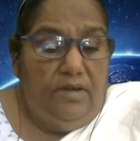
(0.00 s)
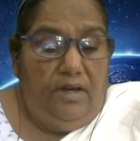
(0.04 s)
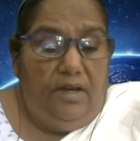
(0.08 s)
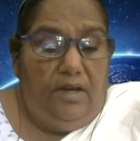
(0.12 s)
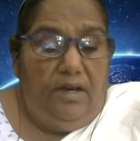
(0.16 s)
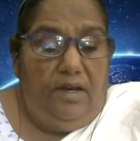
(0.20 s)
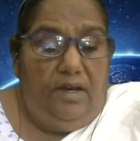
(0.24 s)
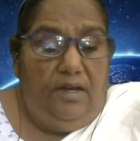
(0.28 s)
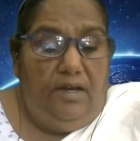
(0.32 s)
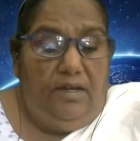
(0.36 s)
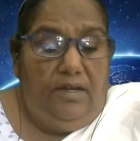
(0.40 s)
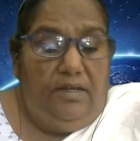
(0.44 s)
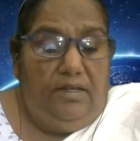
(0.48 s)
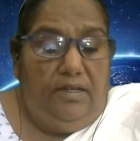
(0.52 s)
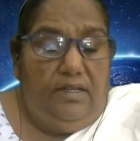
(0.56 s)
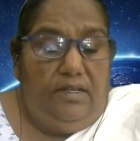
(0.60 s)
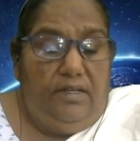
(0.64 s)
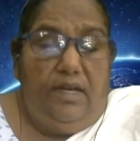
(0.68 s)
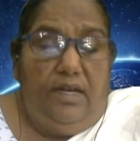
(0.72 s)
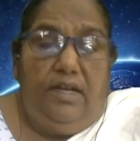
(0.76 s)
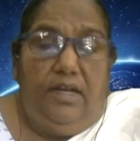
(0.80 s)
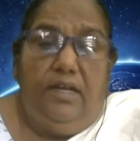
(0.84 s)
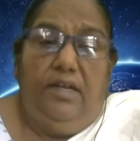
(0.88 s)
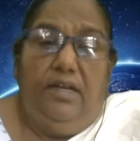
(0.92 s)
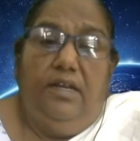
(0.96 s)
and
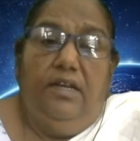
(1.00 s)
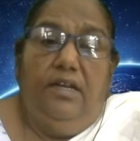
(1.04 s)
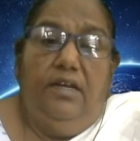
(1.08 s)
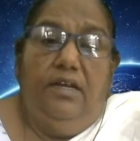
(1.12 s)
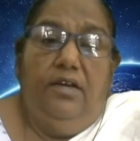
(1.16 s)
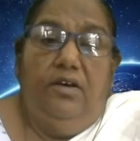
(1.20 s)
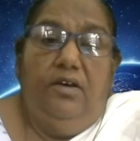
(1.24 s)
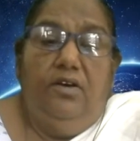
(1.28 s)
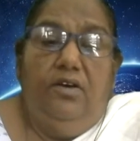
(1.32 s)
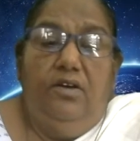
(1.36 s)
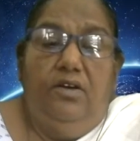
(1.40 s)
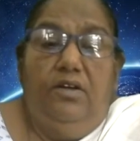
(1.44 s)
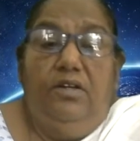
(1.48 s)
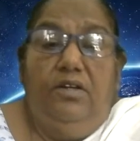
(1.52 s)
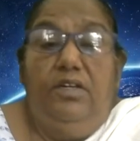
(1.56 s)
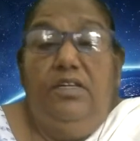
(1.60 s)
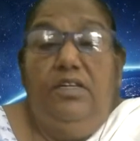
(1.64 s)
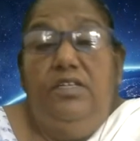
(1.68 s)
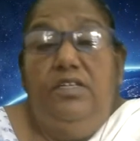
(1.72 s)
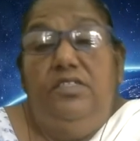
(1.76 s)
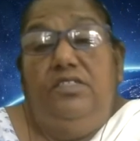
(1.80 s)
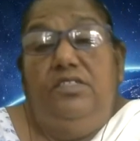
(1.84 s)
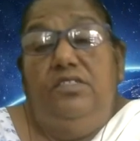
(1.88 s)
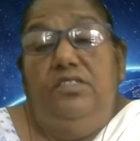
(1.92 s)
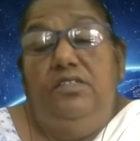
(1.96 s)
then
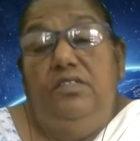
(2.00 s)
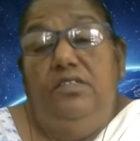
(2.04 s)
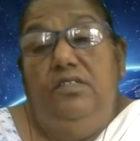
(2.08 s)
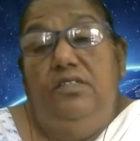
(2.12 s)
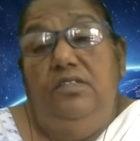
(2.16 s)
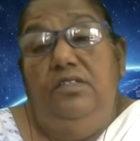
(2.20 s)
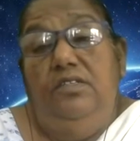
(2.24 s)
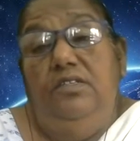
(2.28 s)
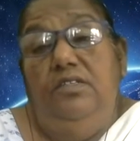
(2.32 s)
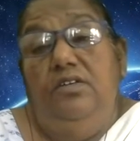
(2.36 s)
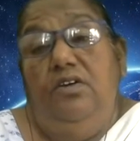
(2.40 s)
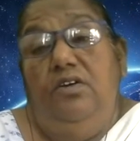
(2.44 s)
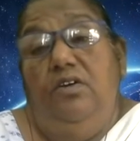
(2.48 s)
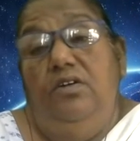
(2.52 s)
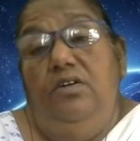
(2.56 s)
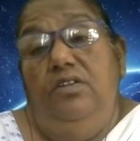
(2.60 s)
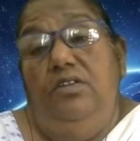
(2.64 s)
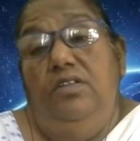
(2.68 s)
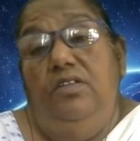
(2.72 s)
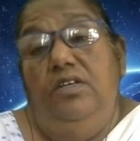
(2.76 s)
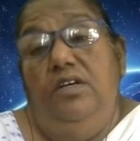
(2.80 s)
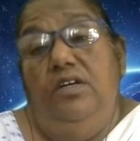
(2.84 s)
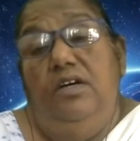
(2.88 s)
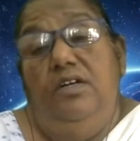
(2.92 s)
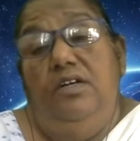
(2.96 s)
reach on
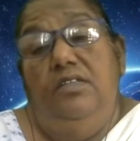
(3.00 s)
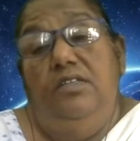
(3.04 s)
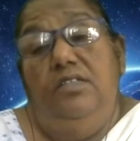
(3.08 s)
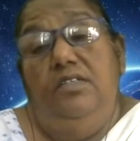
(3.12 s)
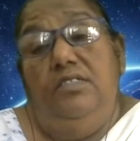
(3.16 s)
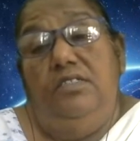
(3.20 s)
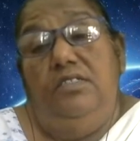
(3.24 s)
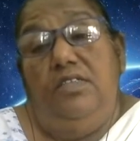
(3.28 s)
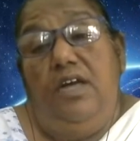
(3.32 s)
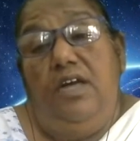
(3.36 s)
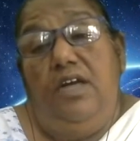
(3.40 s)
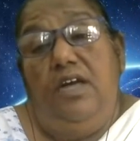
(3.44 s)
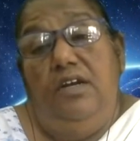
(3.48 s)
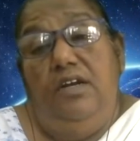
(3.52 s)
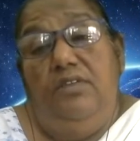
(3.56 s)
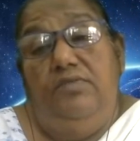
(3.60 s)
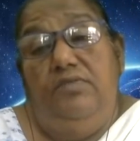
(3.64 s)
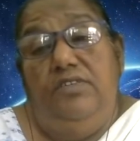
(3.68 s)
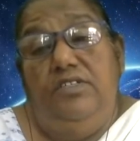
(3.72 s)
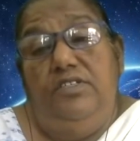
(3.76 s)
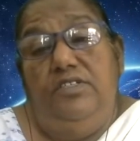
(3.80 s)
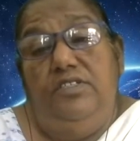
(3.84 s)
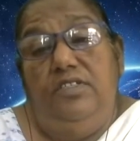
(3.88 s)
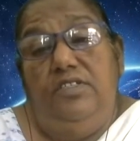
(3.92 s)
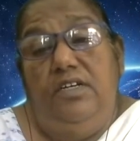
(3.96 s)
the other side of
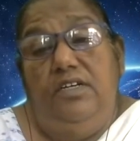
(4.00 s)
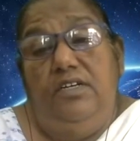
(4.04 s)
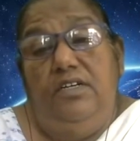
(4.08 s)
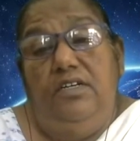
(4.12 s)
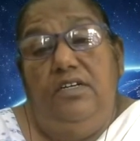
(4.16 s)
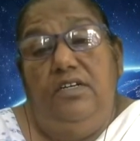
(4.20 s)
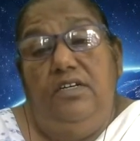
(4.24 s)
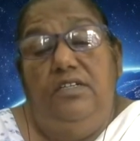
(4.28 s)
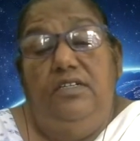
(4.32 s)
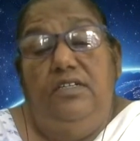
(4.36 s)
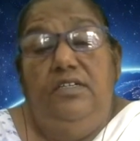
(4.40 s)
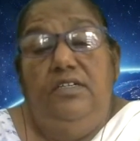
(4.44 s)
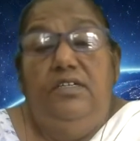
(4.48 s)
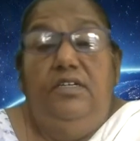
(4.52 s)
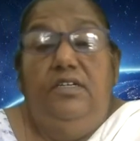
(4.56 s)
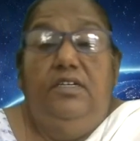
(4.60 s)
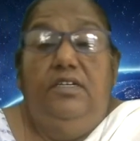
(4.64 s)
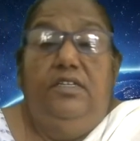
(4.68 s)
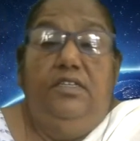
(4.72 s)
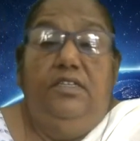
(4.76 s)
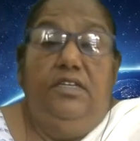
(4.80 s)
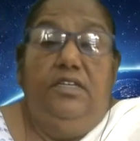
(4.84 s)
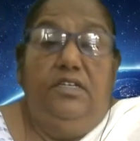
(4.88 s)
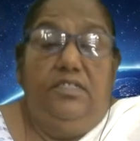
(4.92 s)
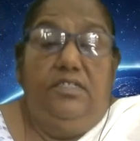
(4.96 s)
the jungle,
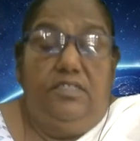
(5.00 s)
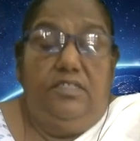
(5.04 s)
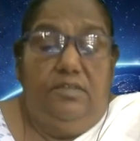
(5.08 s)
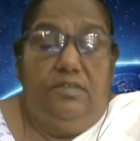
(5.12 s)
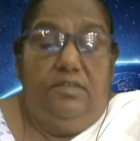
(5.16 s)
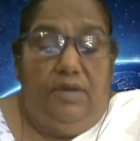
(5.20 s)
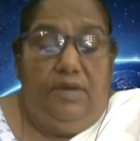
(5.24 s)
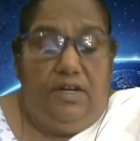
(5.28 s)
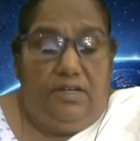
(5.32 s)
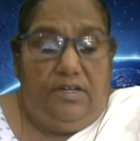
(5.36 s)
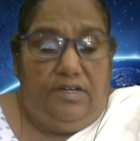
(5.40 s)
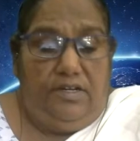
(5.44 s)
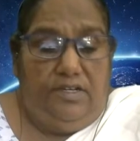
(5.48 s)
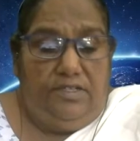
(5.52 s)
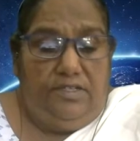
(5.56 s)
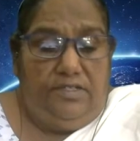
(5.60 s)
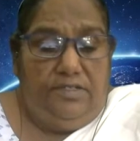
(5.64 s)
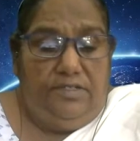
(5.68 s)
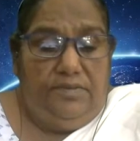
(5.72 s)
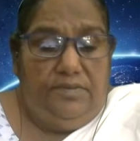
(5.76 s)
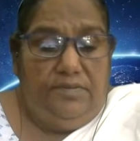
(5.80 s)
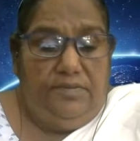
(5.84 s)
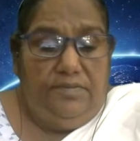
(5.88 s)
there is a market.